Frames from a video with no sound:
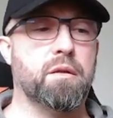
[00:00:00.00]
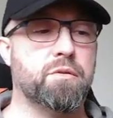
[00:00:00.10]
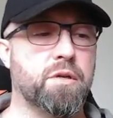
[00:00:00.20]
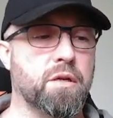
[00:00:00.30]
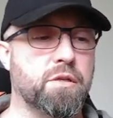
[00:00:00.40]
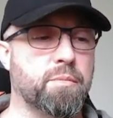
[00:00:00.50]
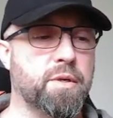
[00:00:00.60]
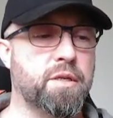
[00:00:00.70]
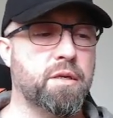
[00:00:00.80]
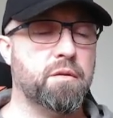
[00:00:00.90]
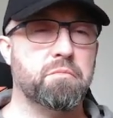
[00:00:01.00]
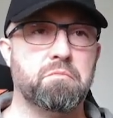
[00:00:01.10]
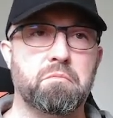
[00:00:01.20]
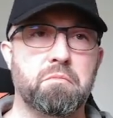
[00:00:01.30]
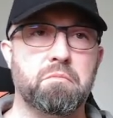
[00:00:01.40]
ChatGPT
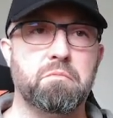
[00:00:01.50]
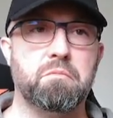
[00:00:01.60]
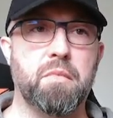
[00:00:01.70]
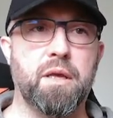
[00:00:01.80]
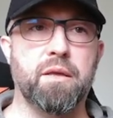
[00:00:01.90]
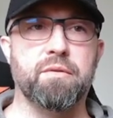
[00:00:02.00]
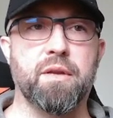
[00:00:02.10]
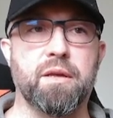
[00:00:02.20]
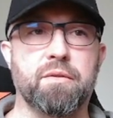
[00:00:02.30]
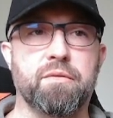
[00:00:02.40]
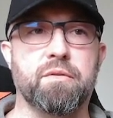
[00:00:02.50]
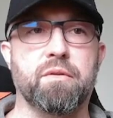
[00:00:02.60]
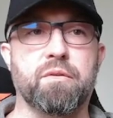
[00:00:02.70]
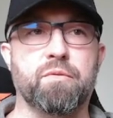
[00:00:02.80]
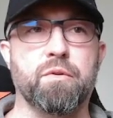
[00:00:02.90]
isn't as
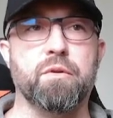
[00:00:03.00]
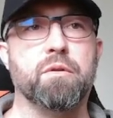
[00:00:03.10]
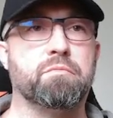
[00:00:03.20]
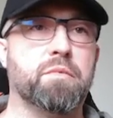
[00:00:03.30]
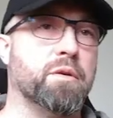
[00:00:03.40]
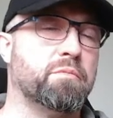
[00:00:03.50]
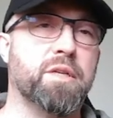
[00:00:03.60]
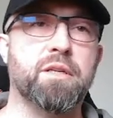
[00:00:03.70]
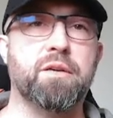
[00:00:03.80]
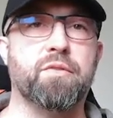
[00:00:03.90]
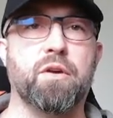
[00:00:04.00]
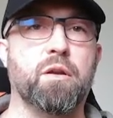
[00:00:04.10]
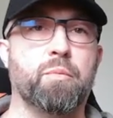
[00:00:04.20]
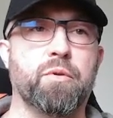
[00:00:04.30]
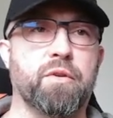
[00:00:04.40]
successful, or didn't give us
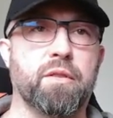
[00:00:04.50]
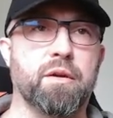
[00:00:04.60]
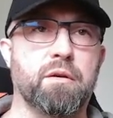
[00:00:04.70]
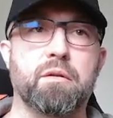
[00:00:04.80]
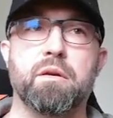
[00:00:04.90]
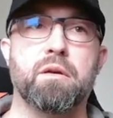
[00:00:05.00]
100% there,